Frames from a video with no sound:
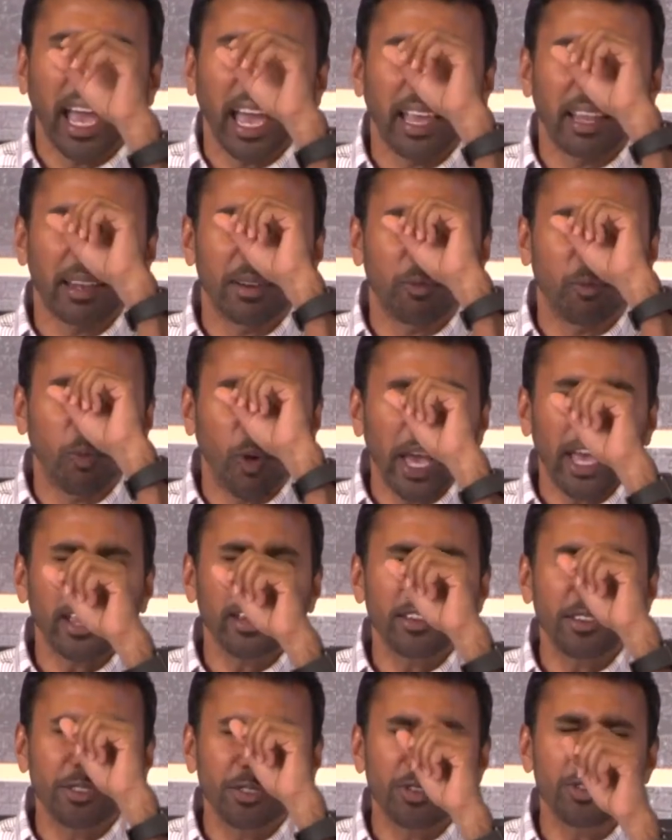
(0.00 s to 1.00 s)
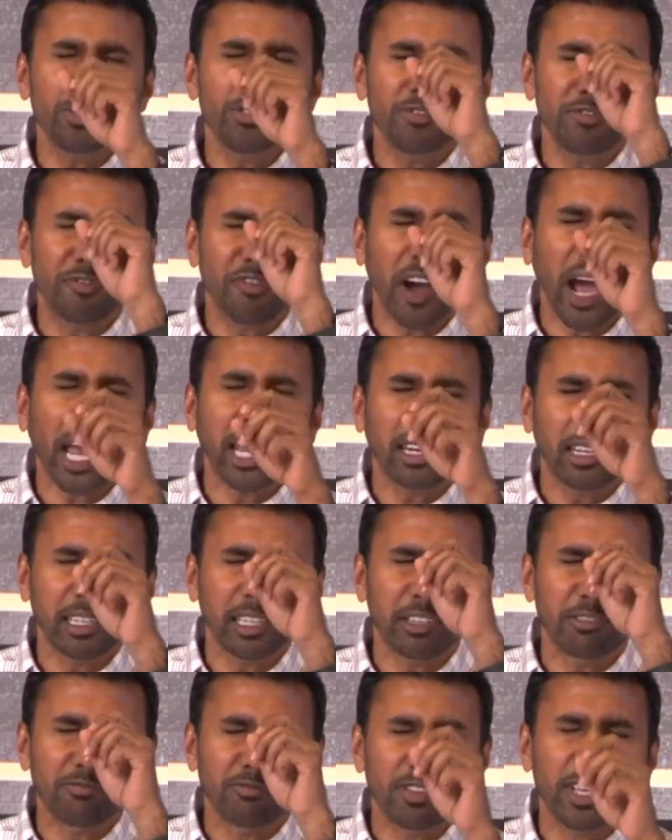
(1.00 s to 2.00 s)
and when you
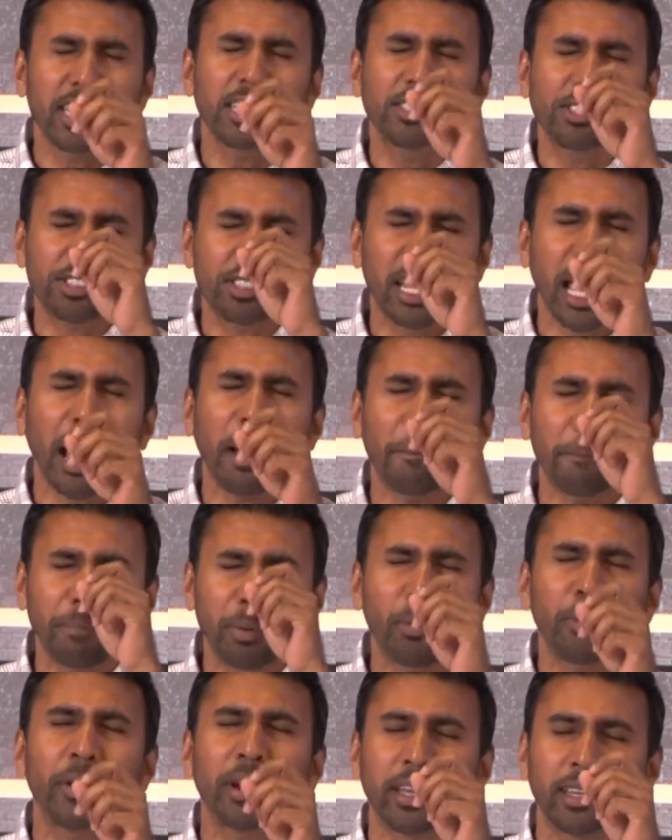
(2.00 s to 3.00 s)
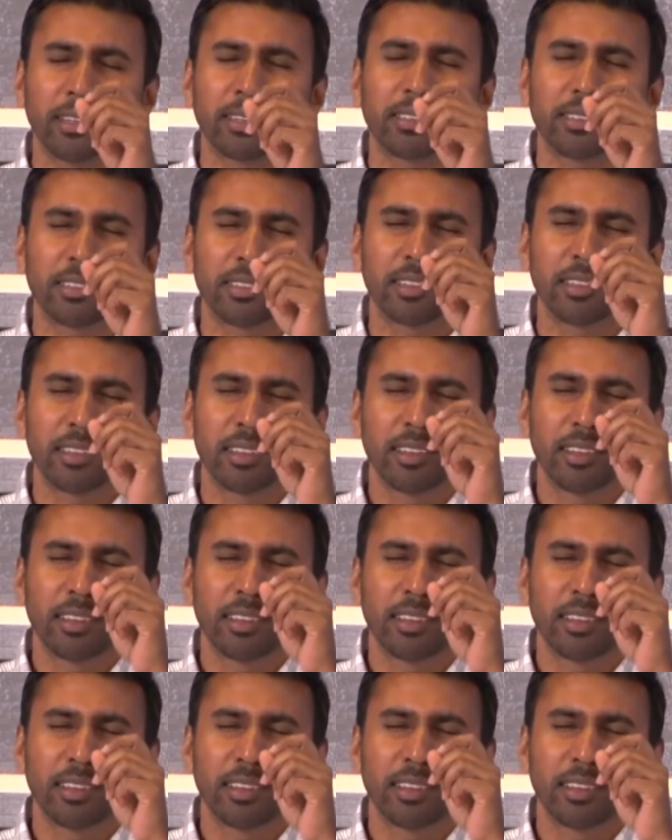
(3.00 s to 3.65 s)
finally reach that point,